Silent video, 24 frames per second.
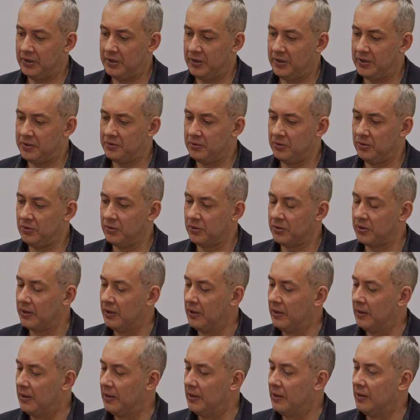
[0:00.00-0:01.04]
head, look,
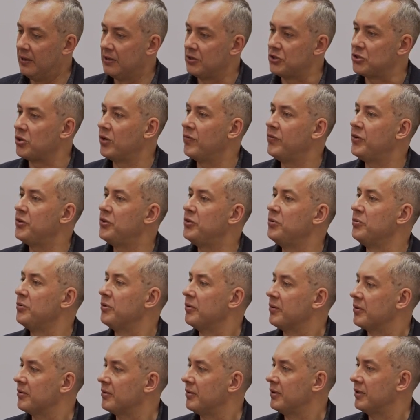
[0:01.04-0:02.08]
Soviet
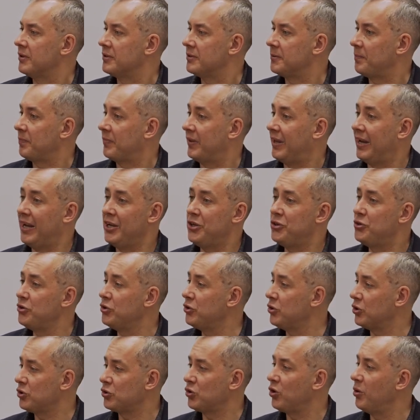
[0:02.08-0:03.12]
Union, let's, I do
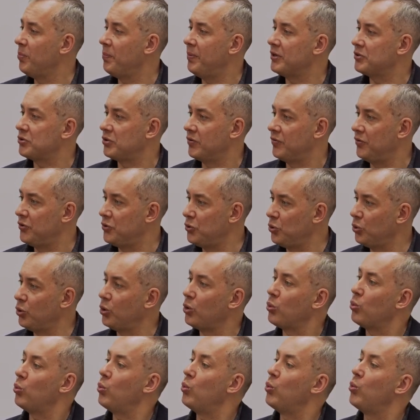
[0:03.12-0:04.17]
not compare Soviet
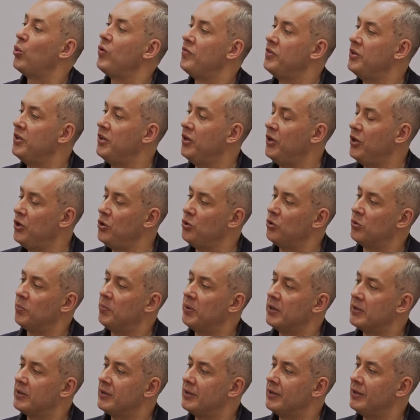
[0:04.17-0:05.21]
Union with the EU,
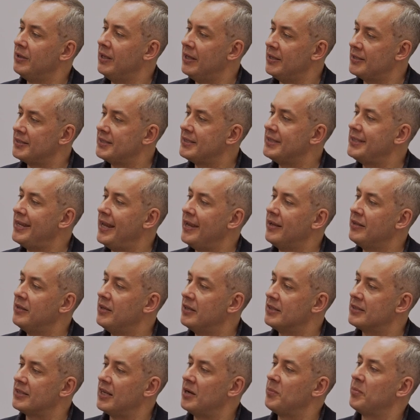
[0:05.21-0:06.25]
but let's take the
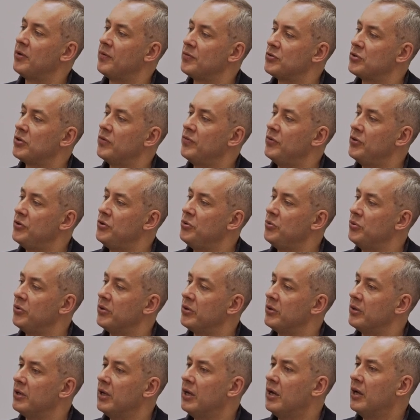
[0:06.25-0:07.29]
example of Soviet
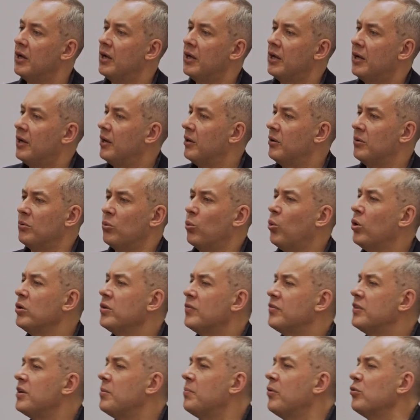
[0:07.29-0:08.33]
Union. One
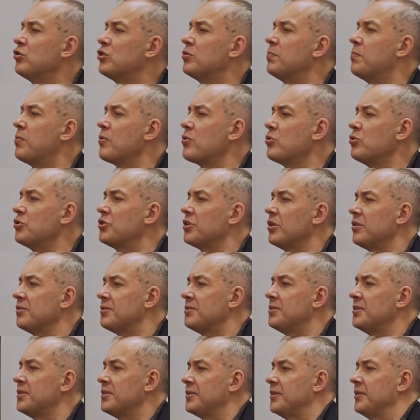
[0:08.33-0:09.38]
of the most brutal
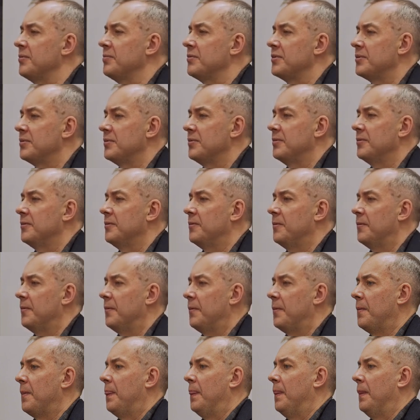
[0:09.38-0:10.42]
systems
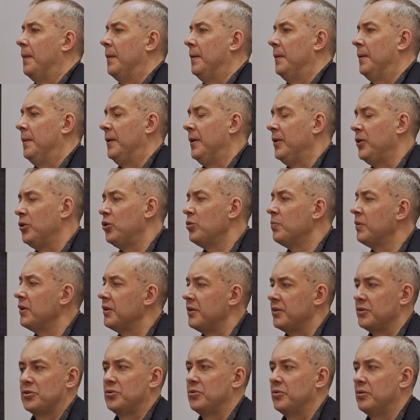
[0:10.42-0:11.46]
in human
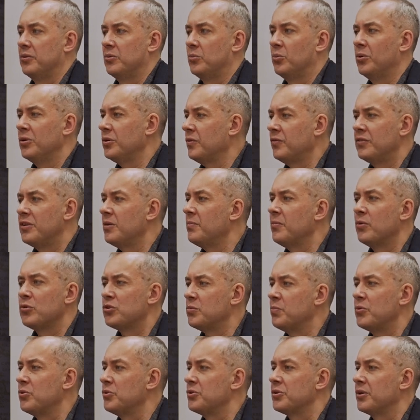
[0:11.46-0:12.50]
history, one of the
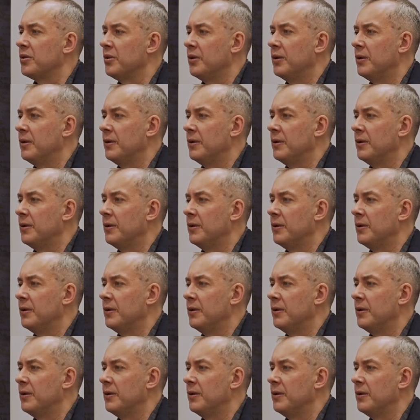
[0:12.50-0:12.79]
most brutal.